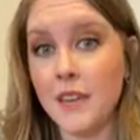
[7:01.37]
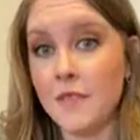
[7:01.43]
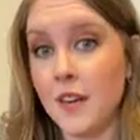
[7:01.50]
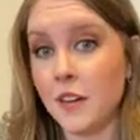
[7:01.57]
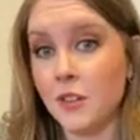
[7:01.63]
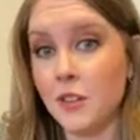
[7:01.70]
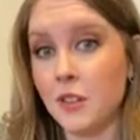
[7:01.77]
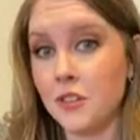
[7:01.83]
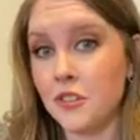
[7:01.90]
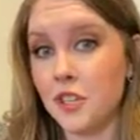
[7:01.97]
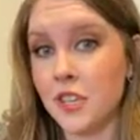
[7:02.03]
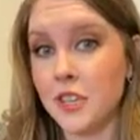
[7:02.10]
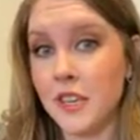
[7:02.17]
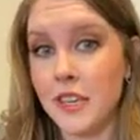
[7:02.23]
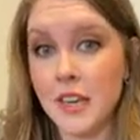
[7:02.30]
found closure
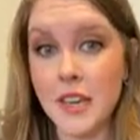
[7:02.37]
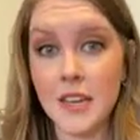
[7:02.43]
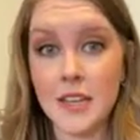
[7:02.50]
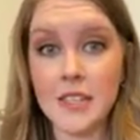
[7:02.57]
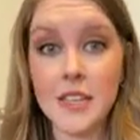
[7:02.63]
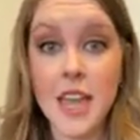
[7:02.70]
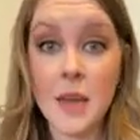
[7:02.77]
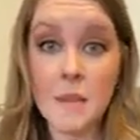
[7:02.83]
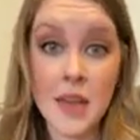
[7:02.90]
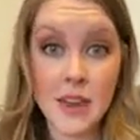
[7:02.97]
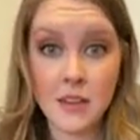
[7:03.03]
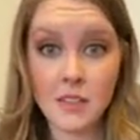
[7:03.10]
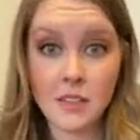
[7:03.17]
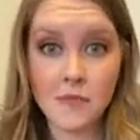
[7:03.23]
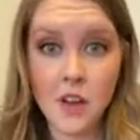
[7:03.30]
in the end, him and
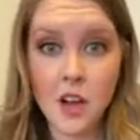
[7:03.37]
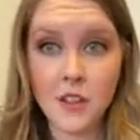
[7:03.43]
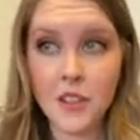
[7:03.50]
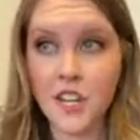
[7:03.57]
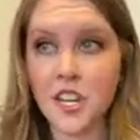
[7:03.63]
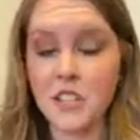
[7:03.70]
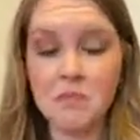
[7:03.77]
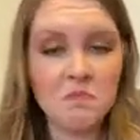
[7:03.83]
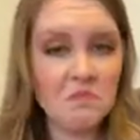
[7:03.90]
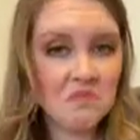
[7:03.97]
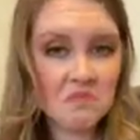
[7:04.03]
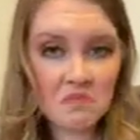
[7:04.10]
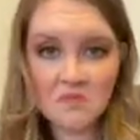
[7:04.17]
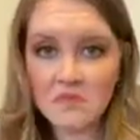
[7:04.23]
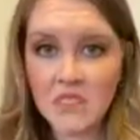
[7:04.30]
his father,
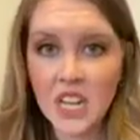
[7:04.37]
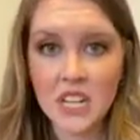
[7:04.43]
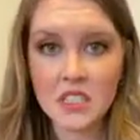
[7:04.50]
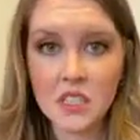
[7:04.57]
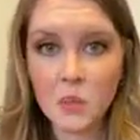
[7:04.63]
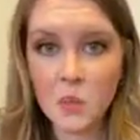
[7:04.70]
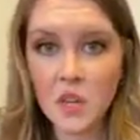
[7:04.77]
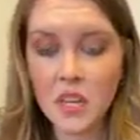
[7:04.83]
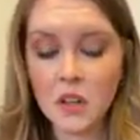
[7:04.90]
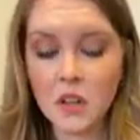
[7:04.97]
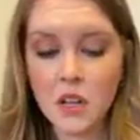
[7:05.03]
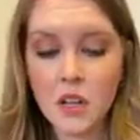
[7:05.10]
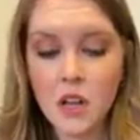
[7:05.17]
that's a wheel.